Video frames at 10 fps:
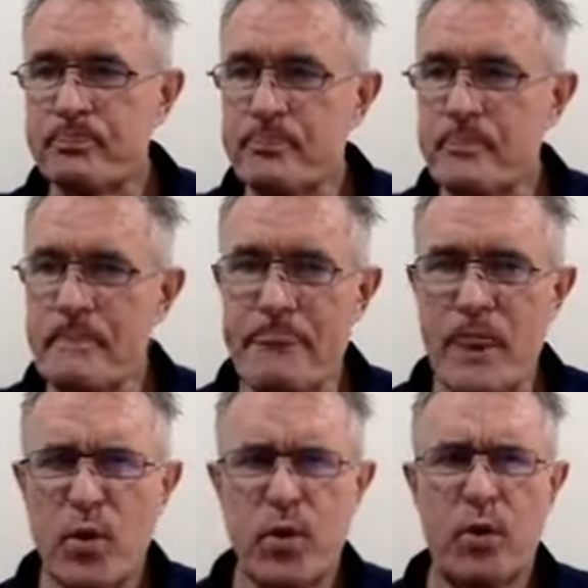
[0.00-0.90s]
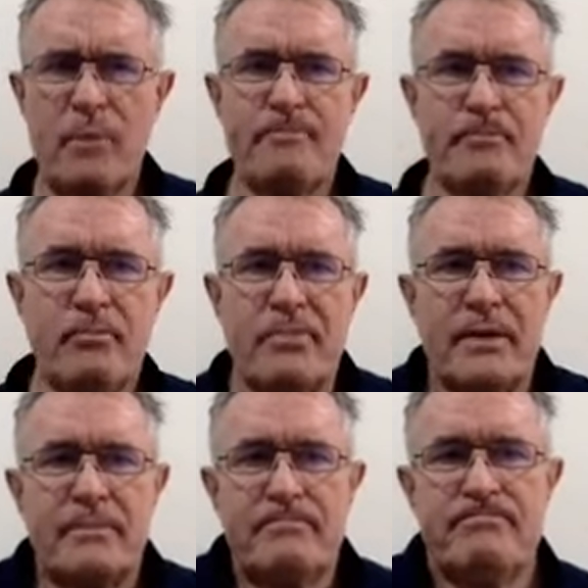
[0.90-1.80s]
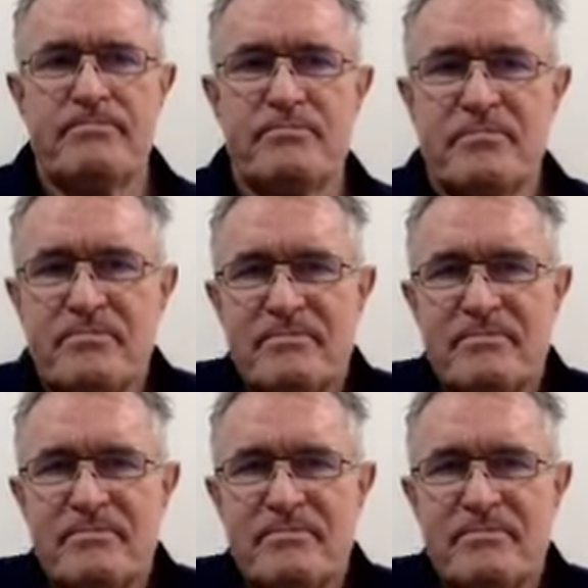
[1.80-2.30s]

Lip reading: facing all these legacy issues